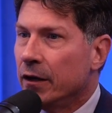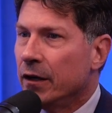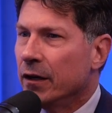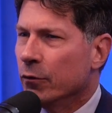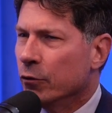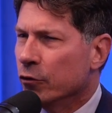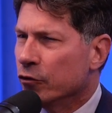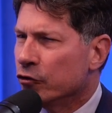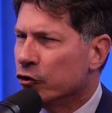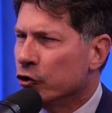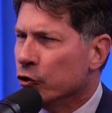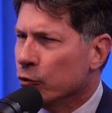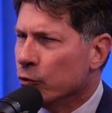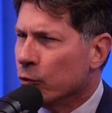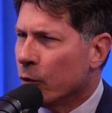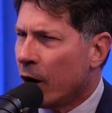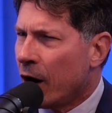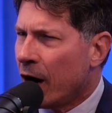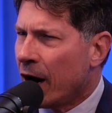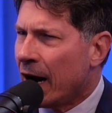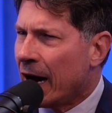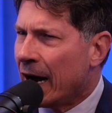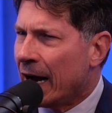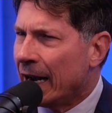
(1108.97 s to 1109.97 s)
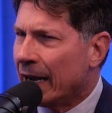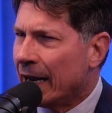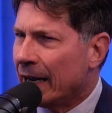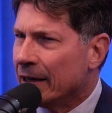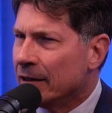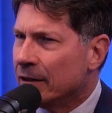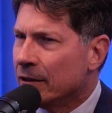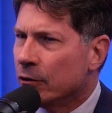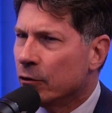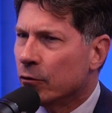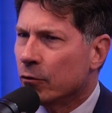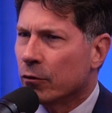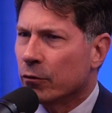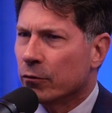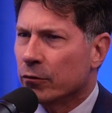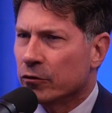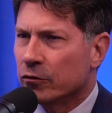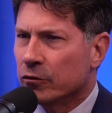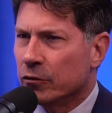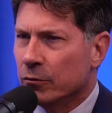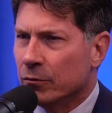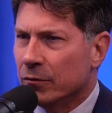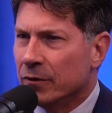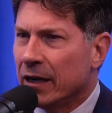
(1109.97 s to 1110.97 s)
it was too wide, or it was
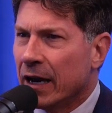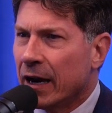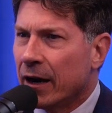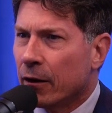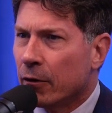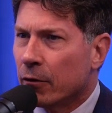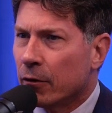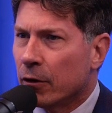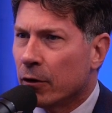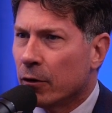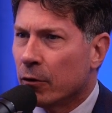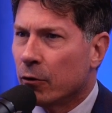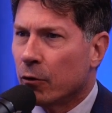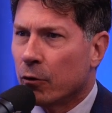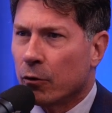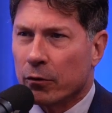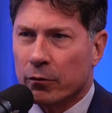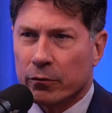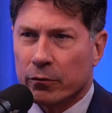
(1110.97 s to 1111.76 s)
too narrow, or it